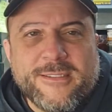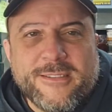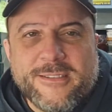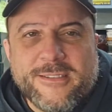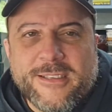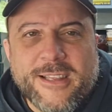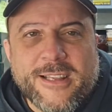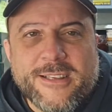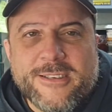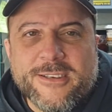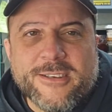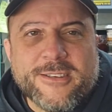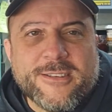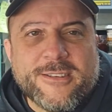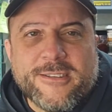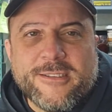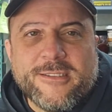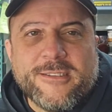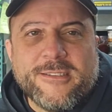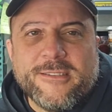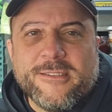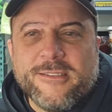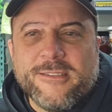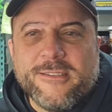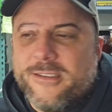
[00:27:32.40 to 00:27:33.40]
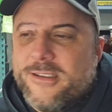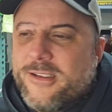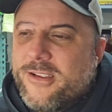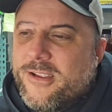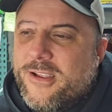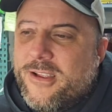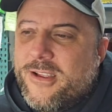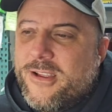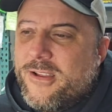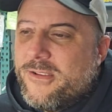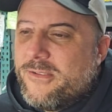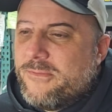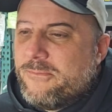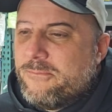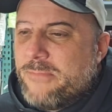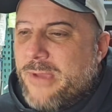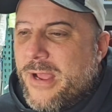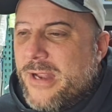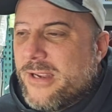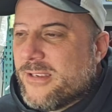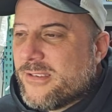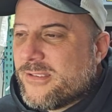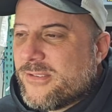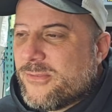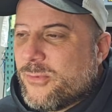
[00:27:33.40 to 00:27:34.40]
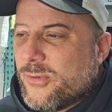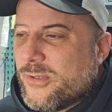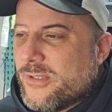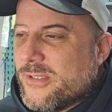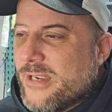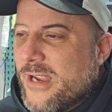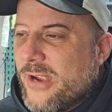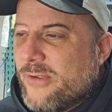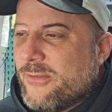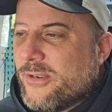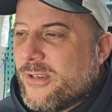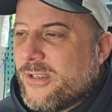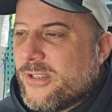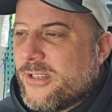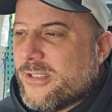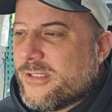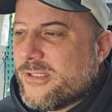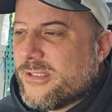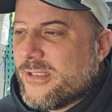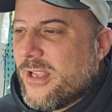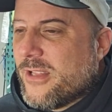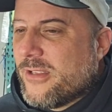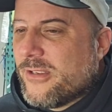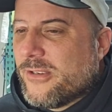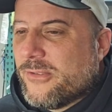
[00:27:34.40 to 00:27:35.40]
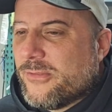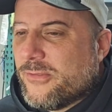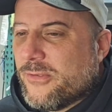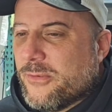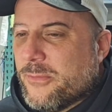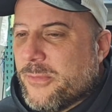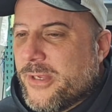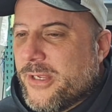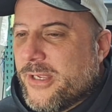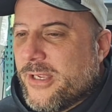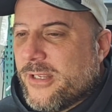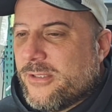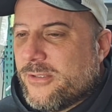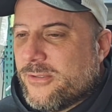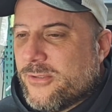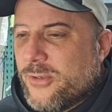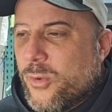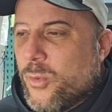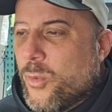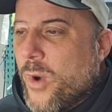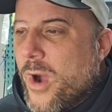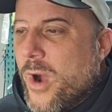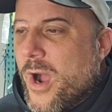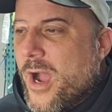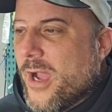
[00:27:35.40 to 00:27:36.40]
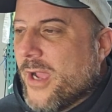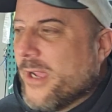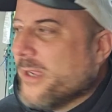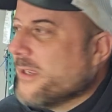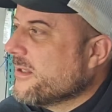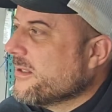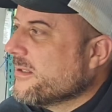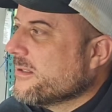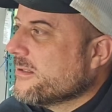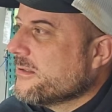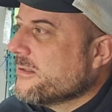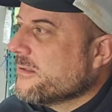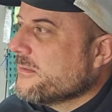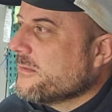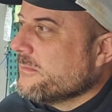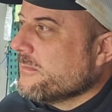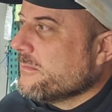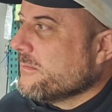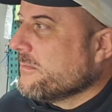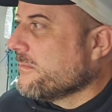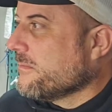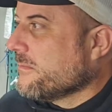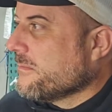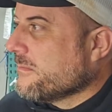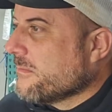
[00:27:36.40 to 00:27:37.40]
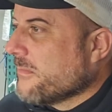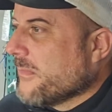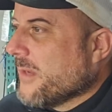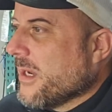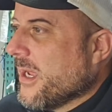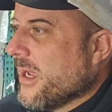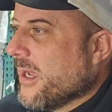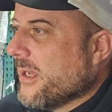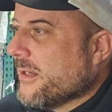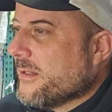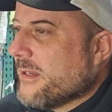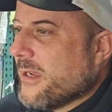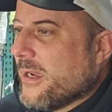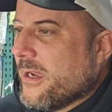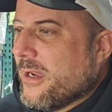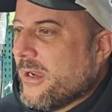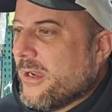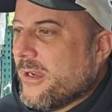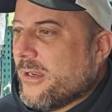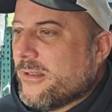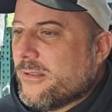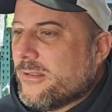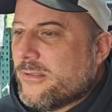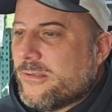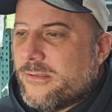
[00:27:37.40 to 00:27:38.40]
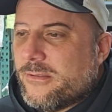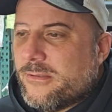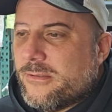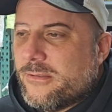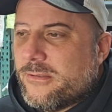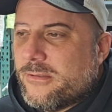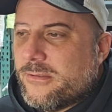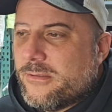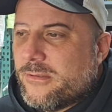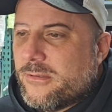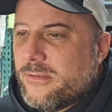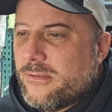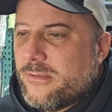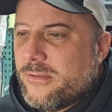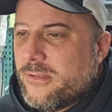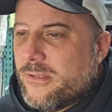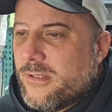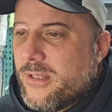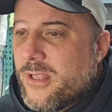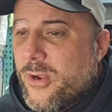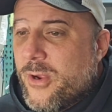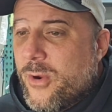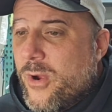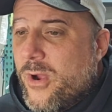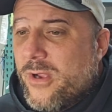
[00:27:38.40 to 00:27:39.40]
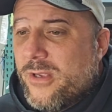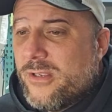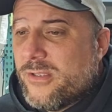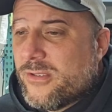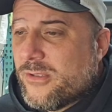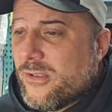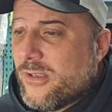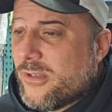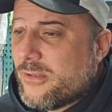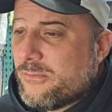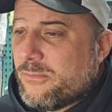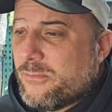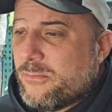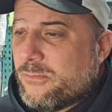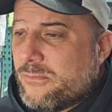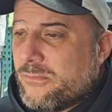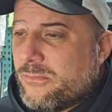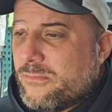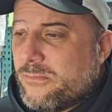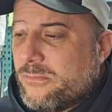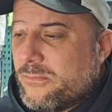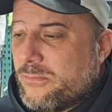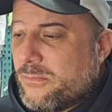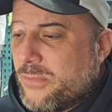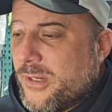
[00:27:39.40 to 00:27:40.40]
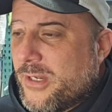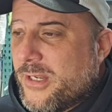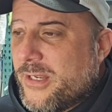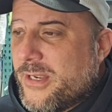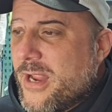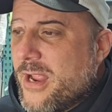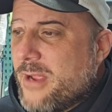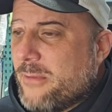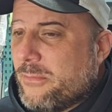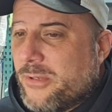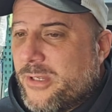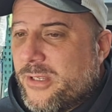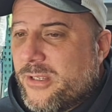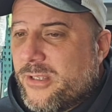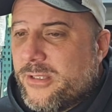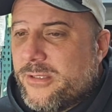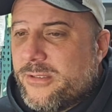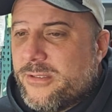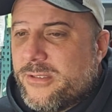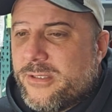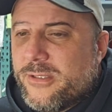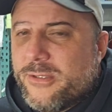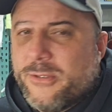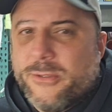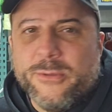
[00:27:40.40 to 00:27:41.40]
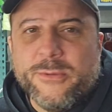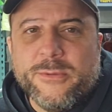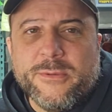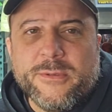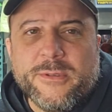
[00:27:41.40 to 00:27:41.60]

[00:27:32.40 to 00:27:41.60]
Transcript: they just bettas were never a good seller for me. I don't know why, and they always look pretty damn good too.